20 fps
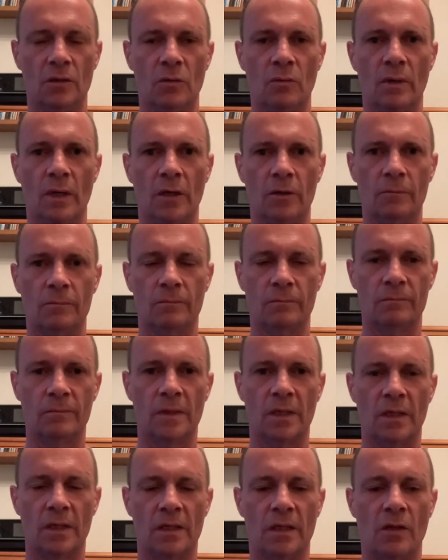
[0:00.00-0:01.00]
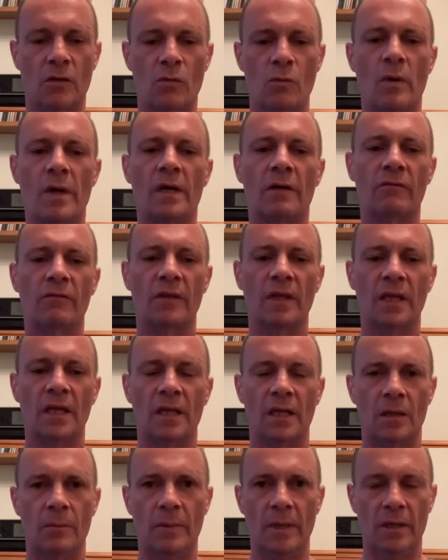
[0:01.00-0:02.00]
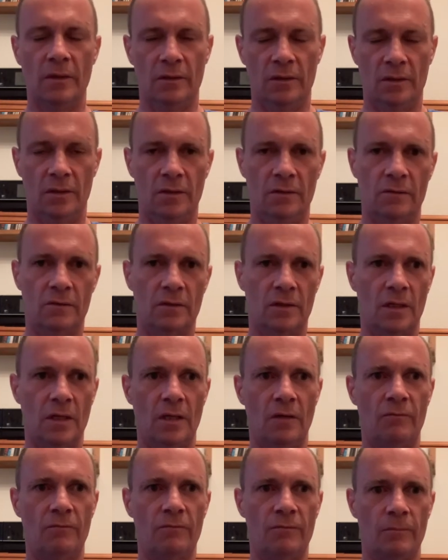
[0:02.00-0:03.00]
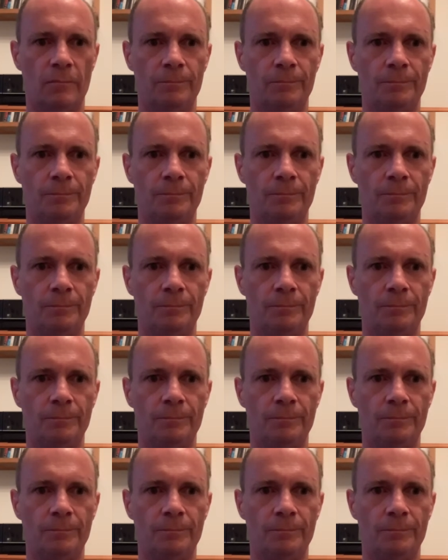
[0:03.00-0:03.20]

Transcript: Well, another way of thinking about it is if